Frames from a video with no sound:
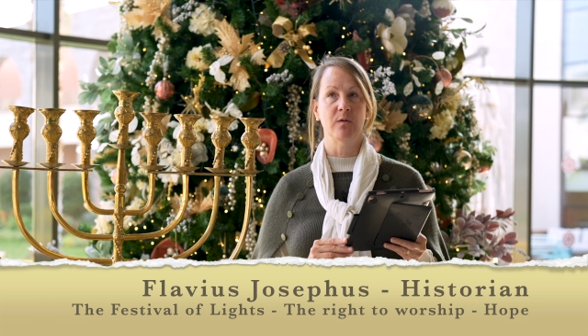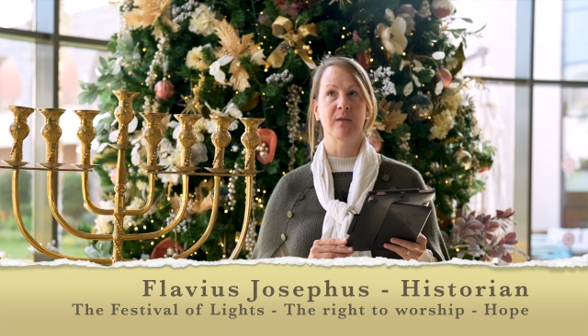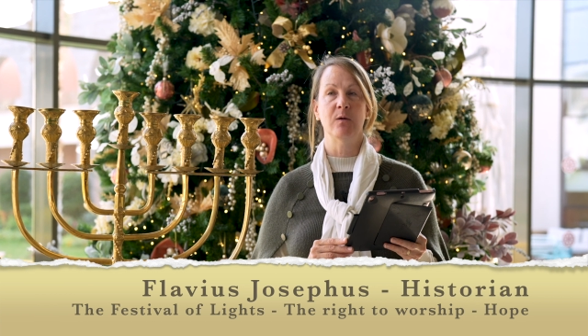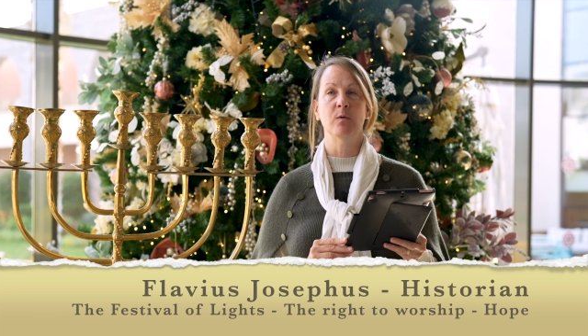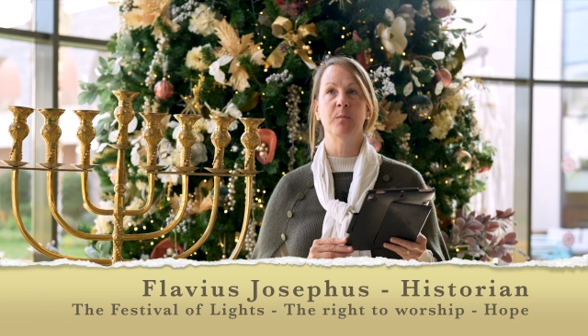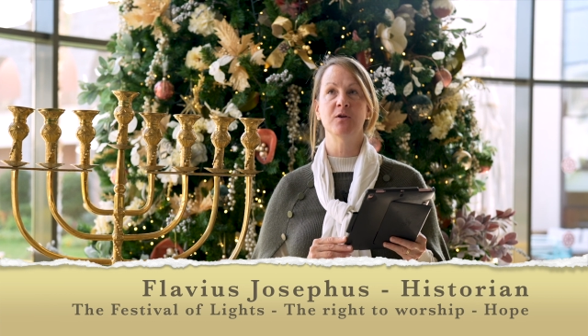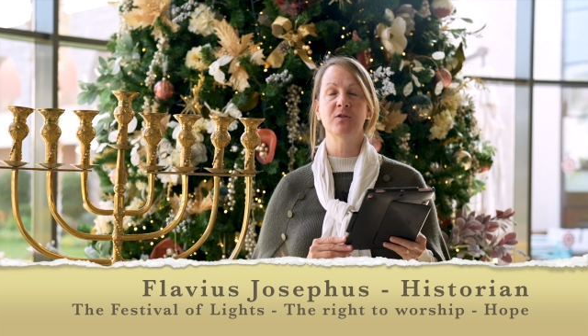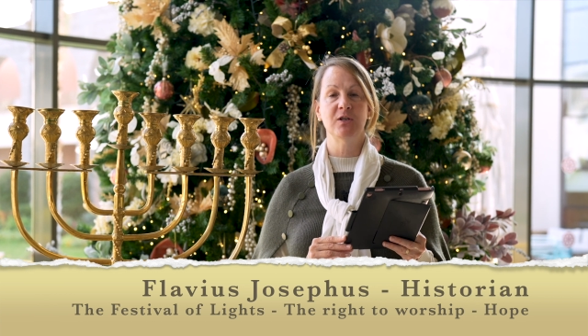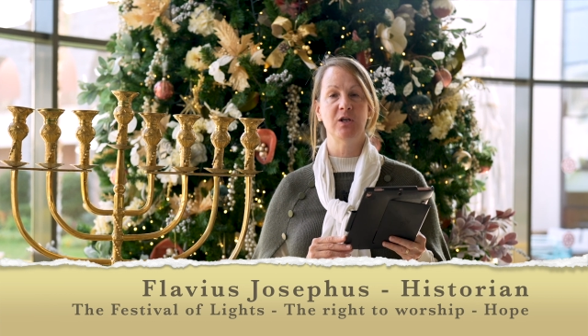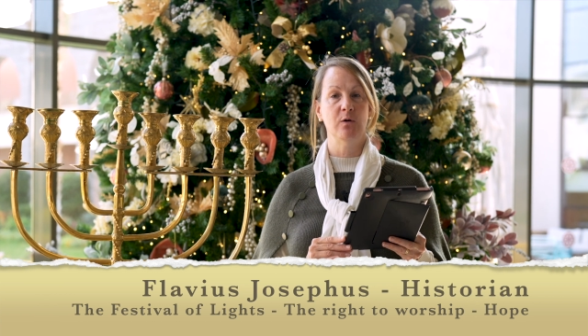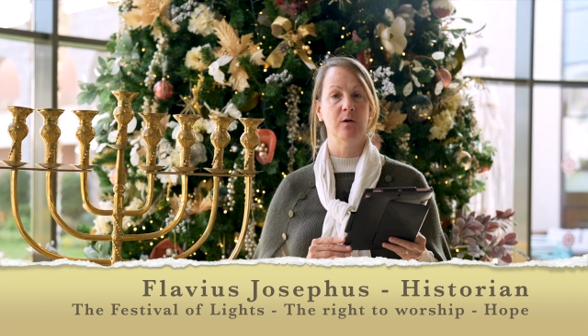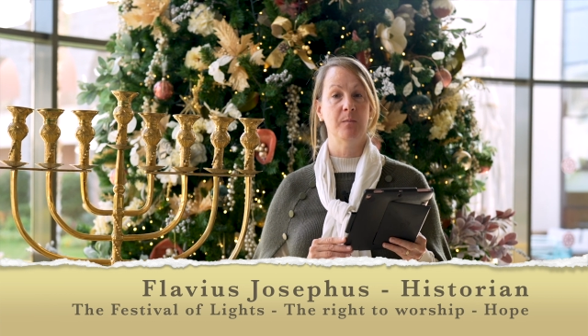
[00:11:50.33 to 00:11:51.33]
They were
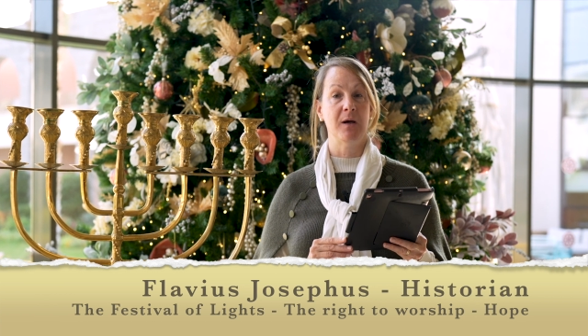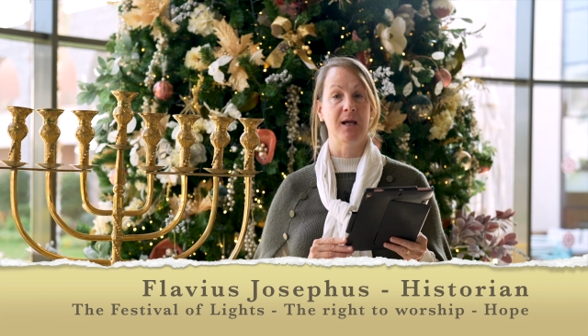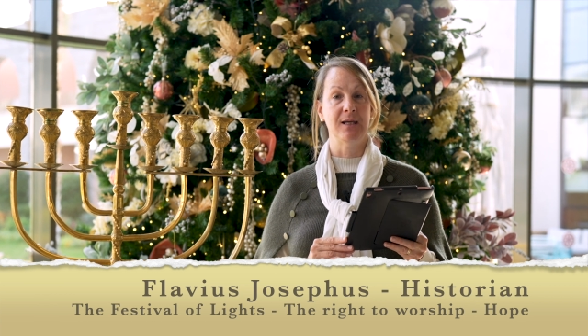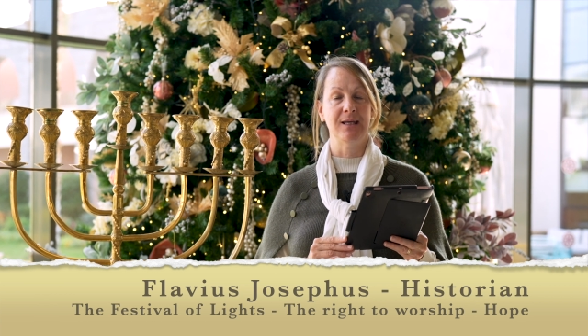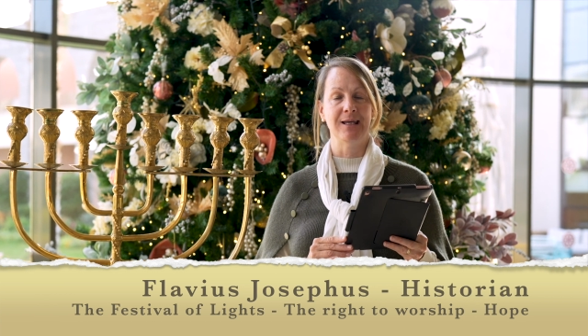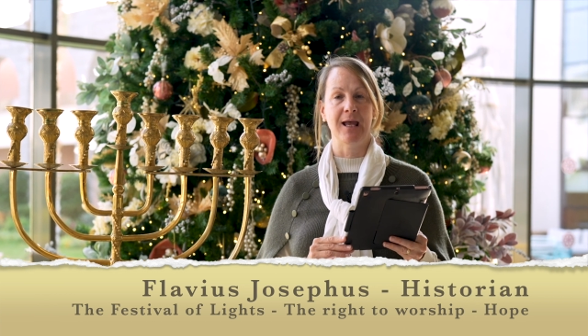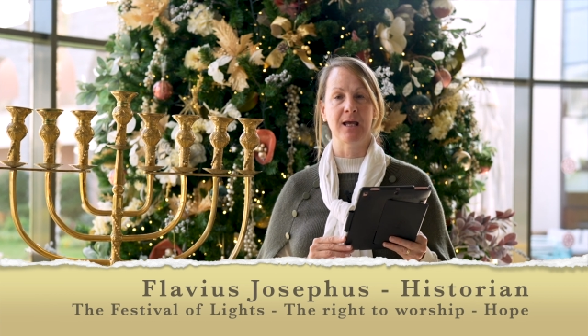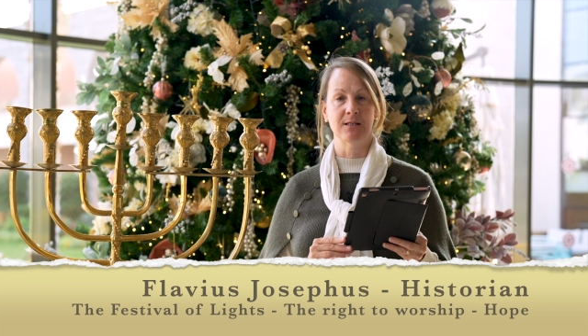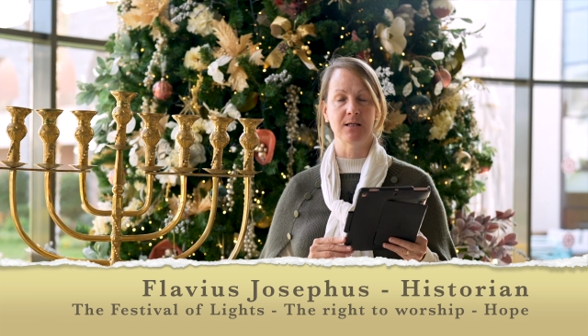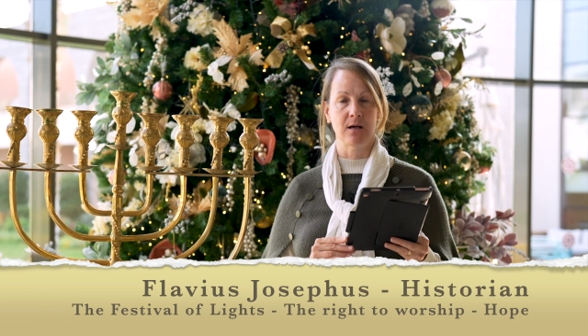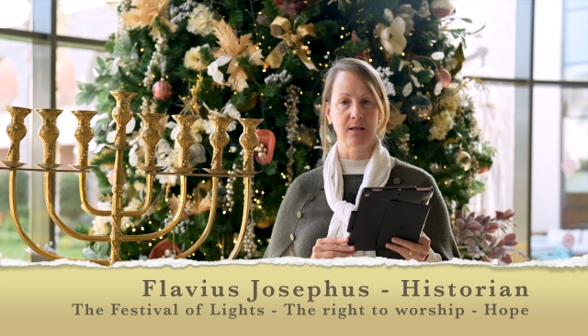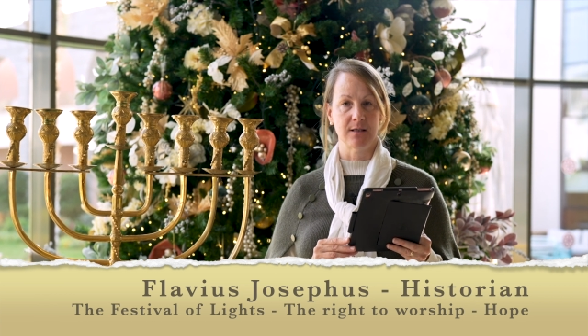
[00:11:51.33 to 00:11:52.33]
persecuted by King
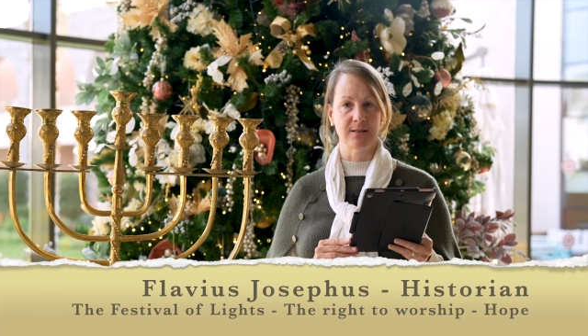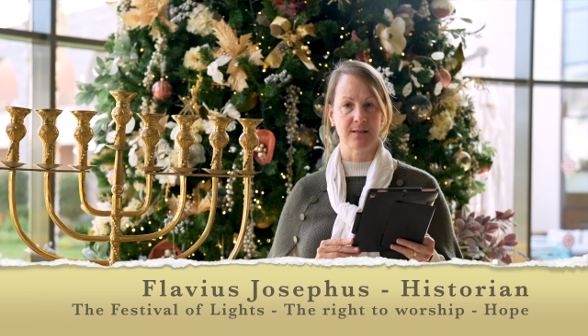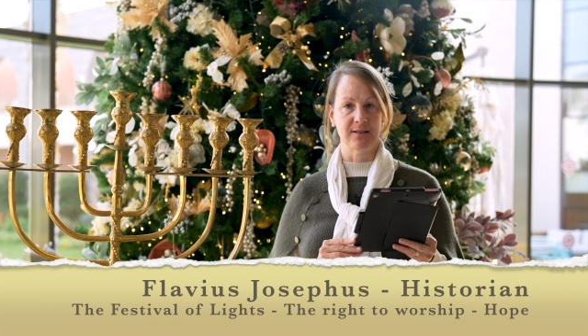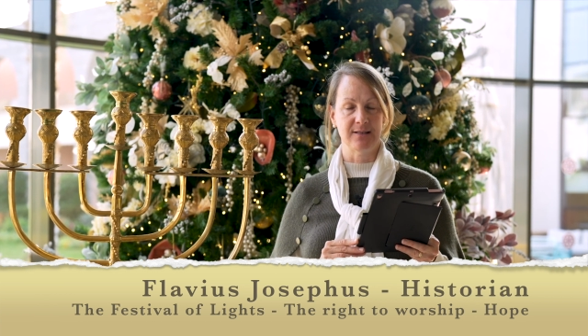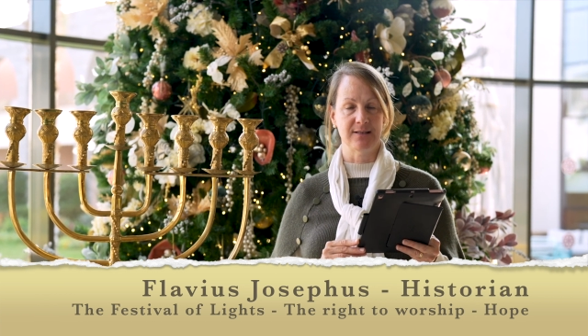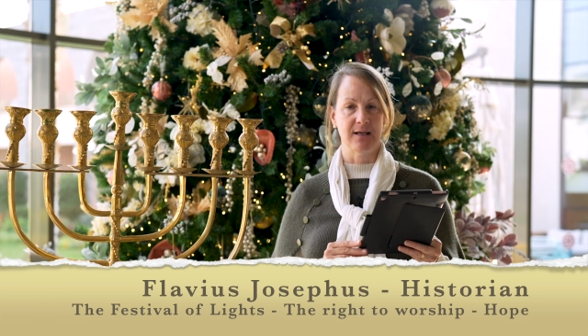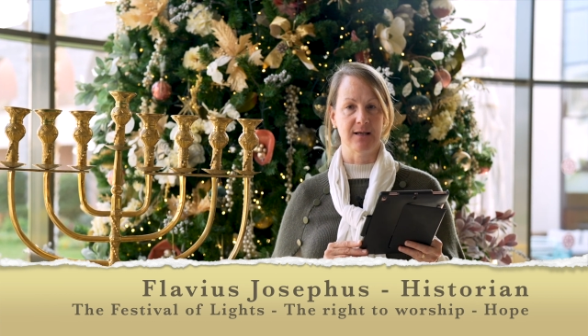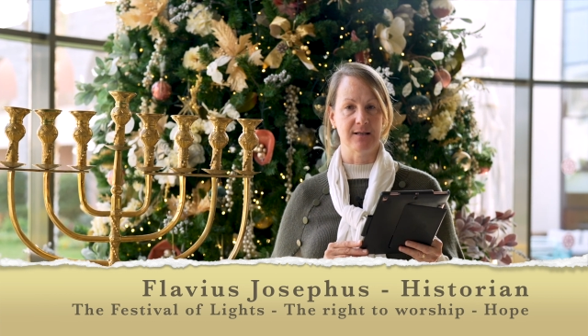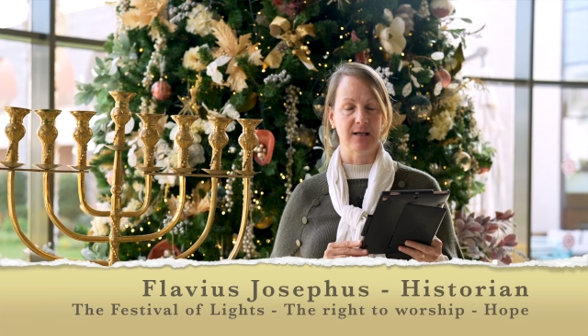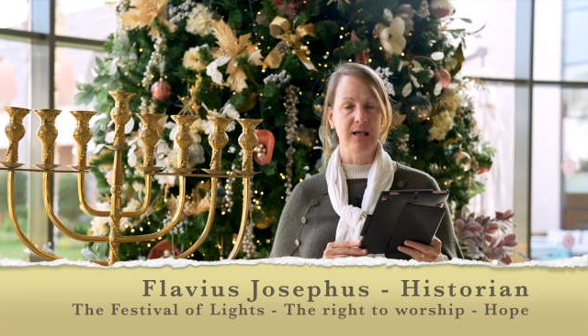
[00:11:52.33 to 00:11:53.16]
Antiochus, as I said.